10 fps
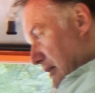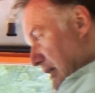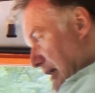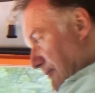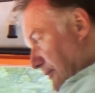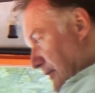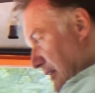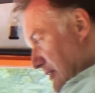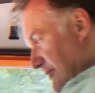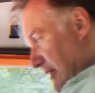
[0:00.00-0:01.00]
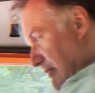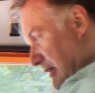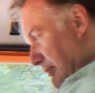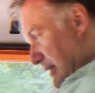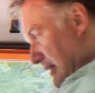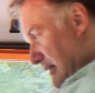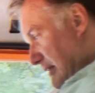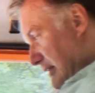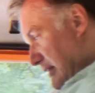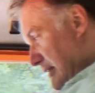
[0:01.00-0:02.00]
yeah, let's fire it up.
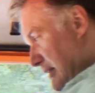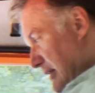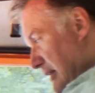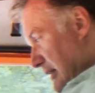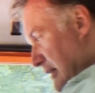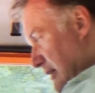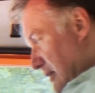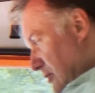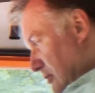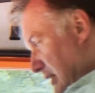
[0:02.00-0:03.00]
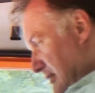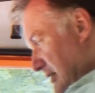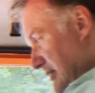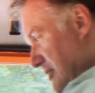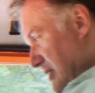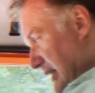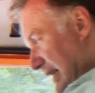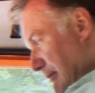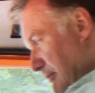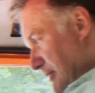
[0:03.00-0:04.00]
All light, ignition light
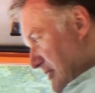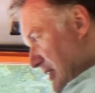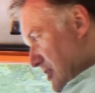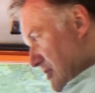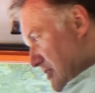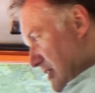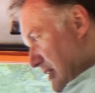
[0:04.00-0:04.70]
come up as they should.